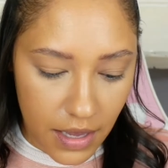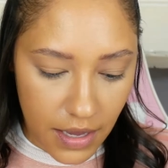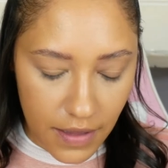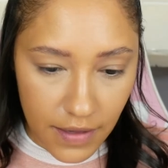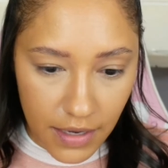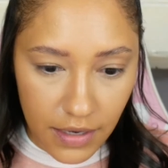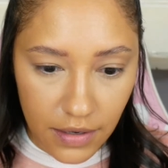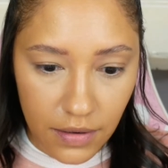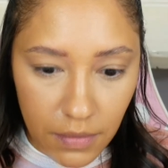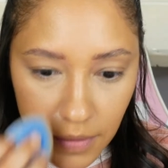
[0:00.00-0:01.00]
And
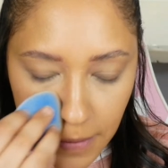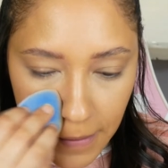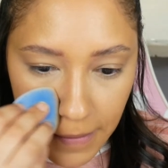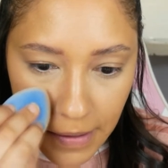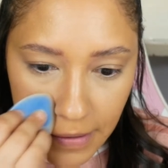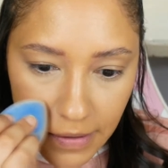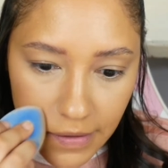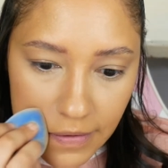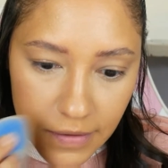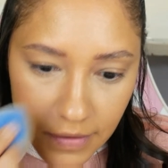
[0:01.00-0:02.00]
then we'll go ahead
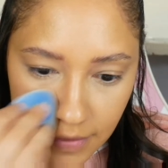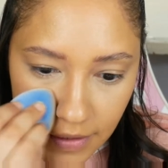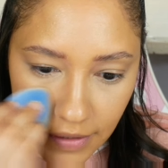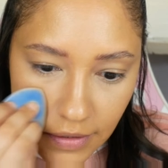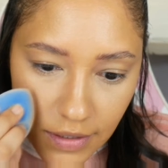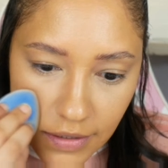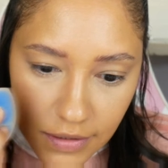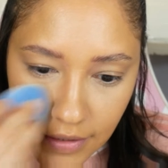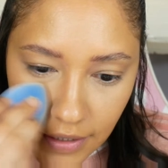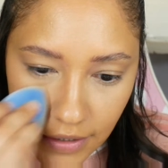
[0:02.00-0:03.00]
and set the
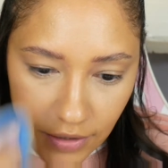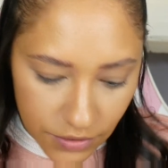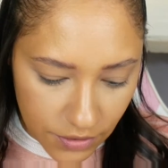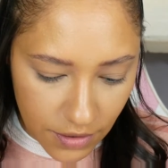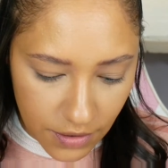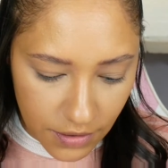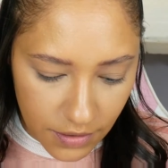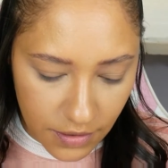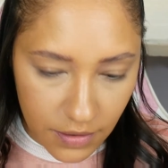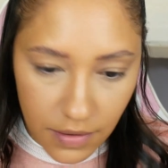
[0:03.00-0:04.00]
T-zone.